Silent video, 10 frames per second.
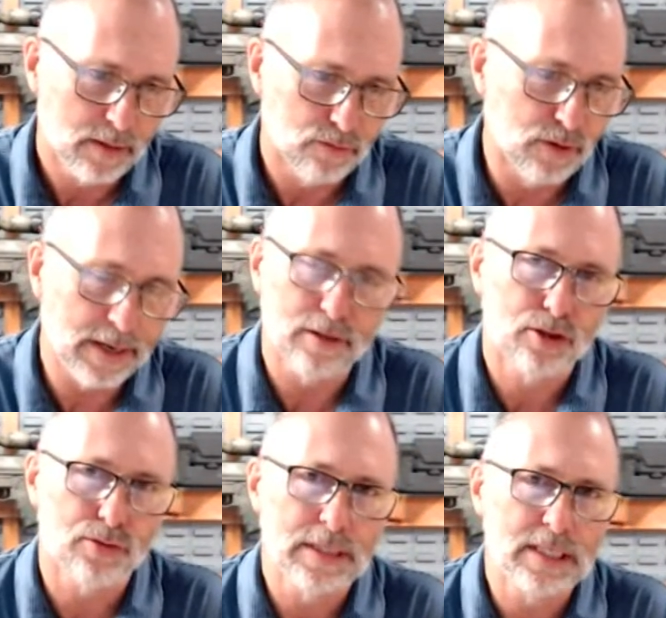regular
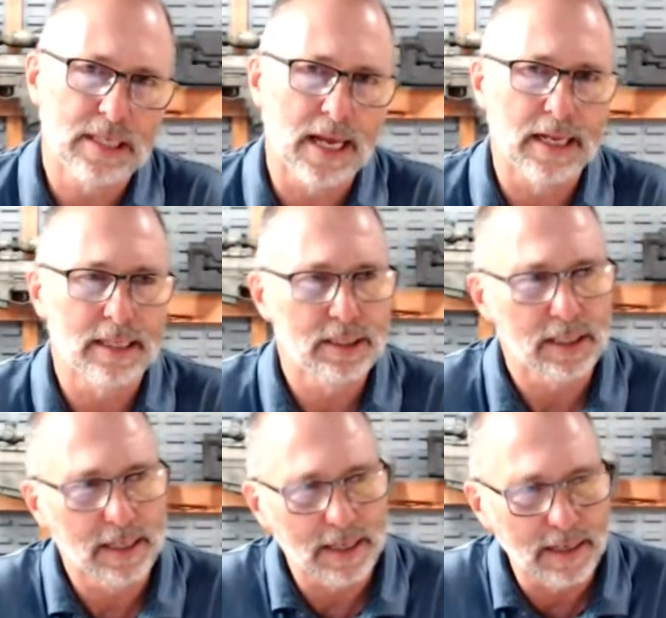tree stands,
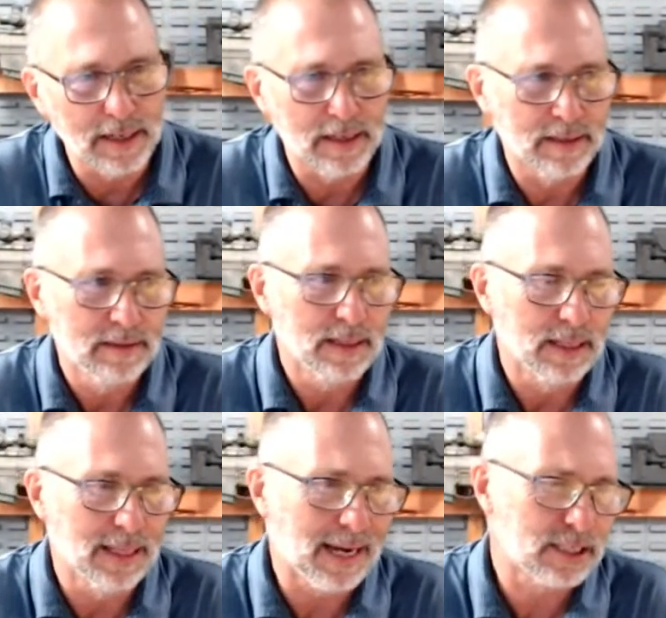and a
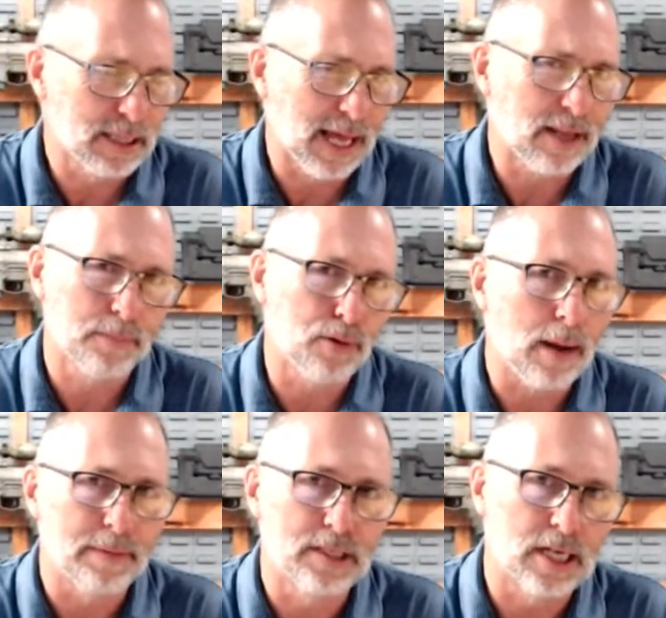lot of the
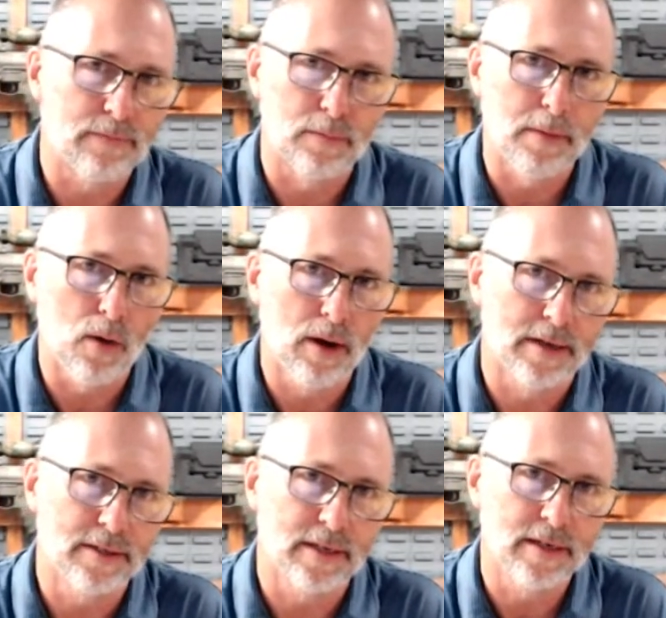property is set up for bow
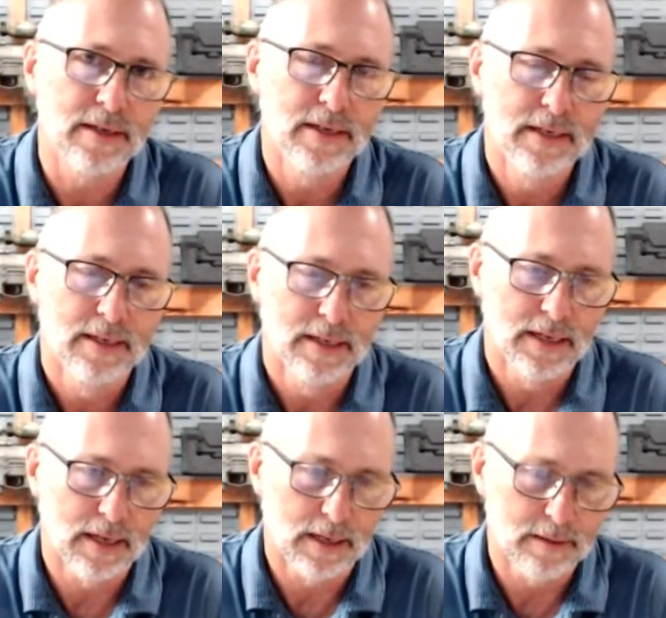hunting.
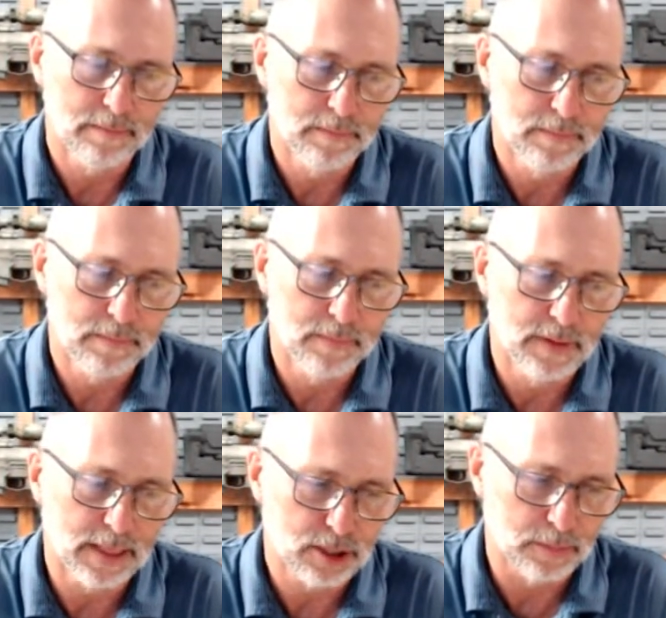
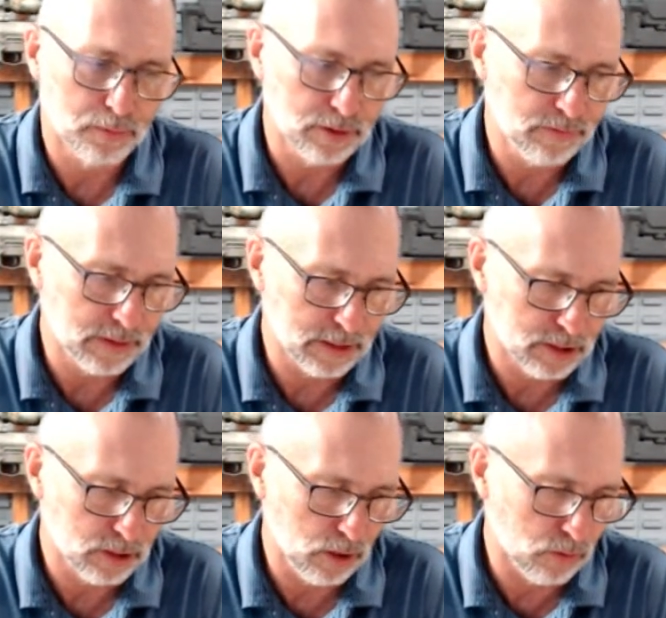That's the
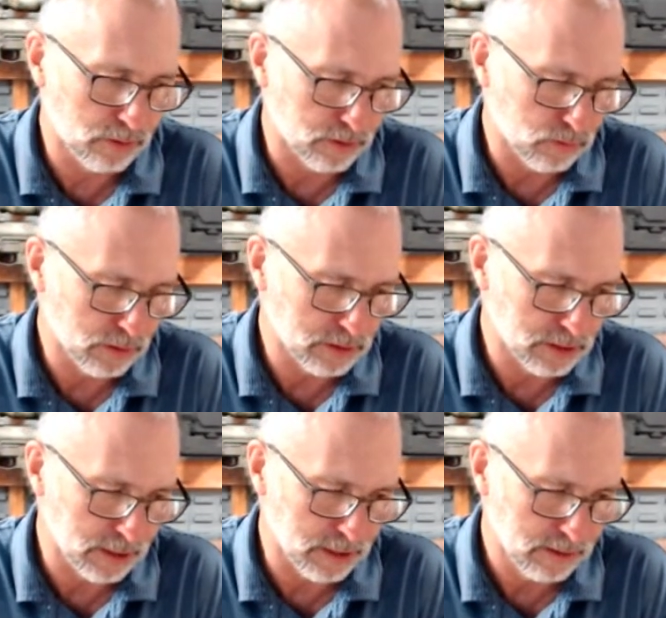previous owner
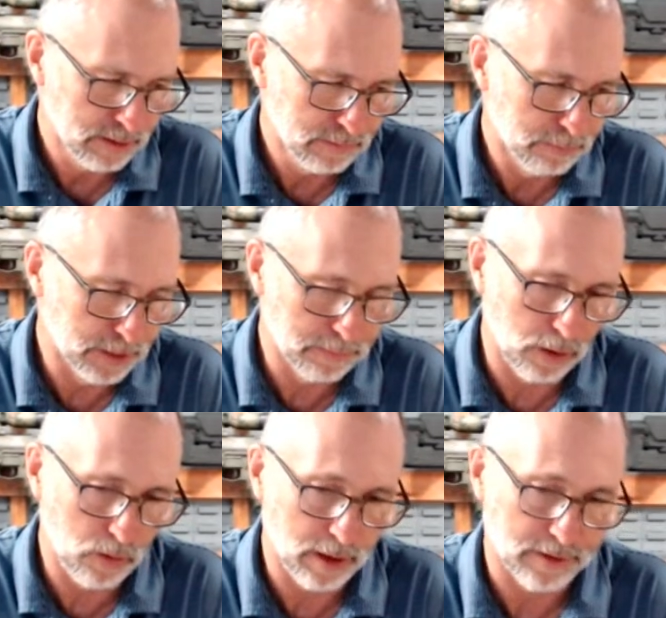was a big
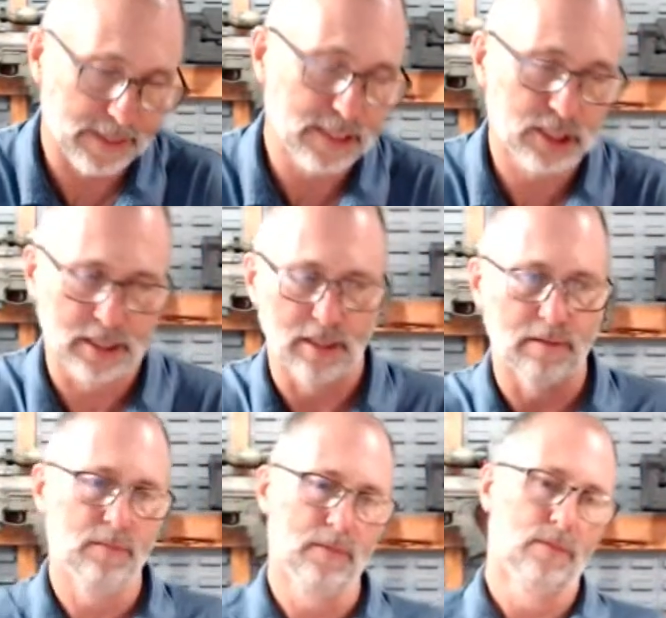bow hunter. He's
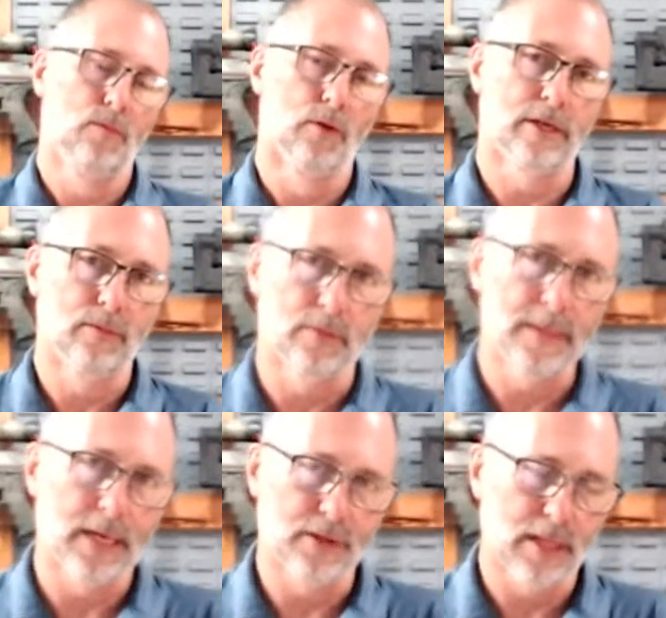still working with
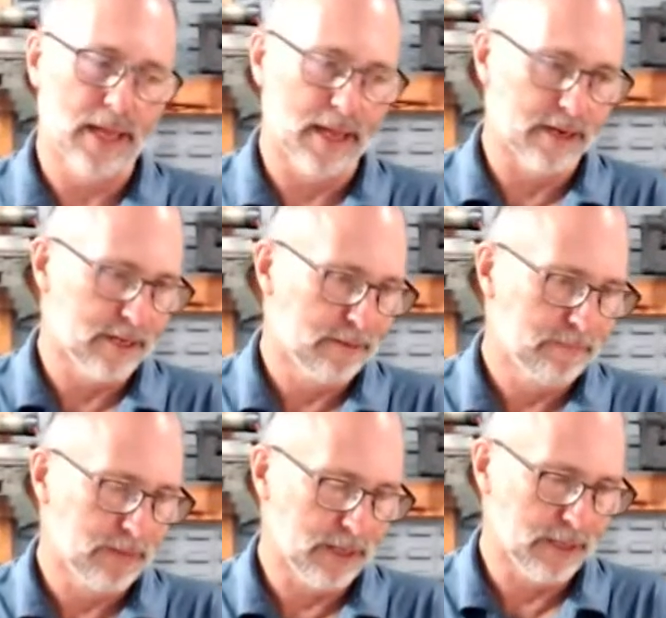me on the land.
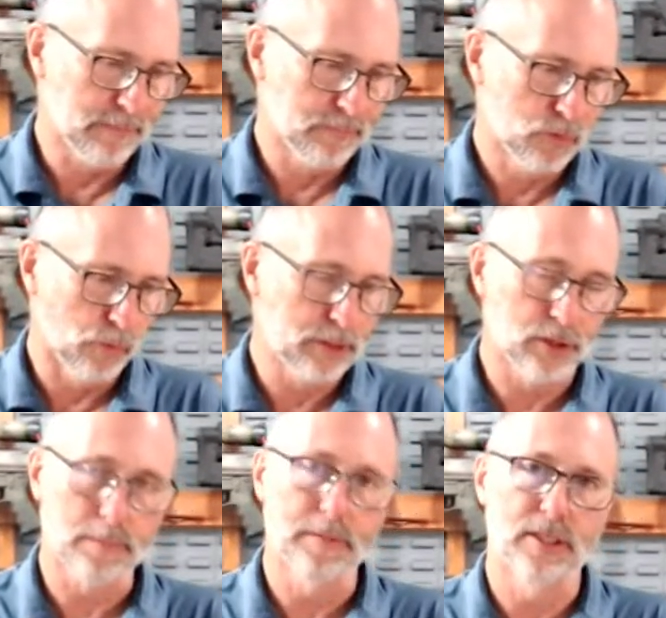We
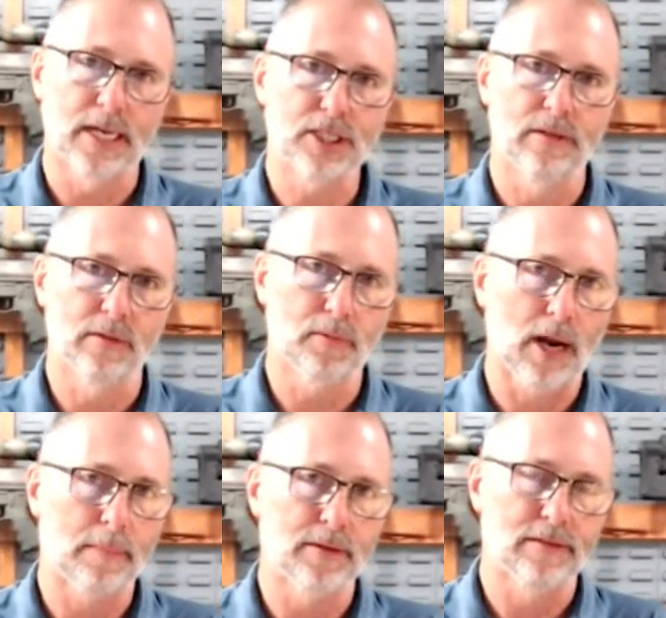took possession of the
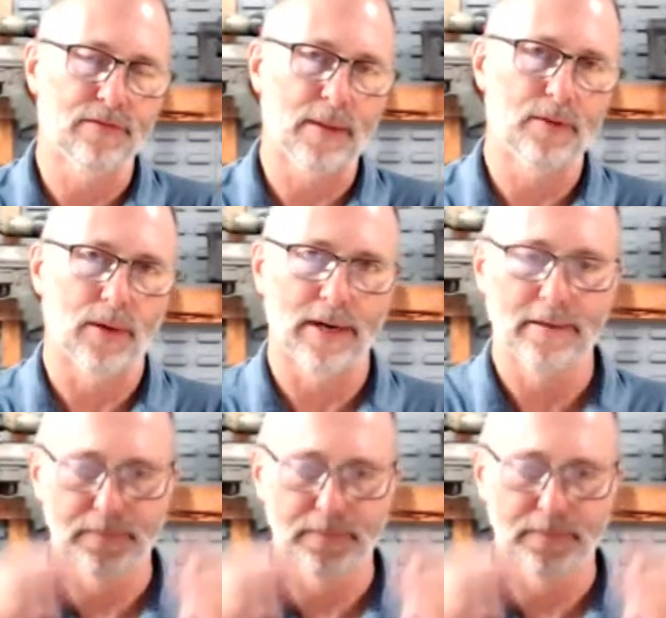property in February,